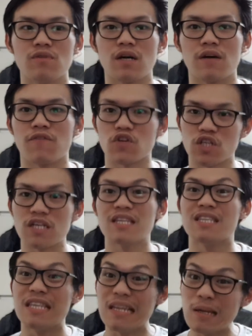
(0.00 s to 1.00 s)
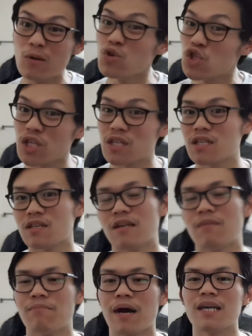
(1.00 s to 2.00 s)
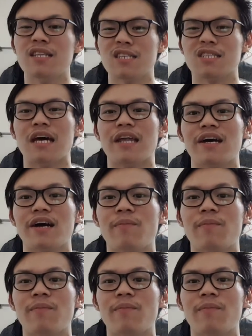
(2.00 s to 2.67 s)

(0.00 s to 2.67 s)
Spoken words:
unfortunately delusional mind is that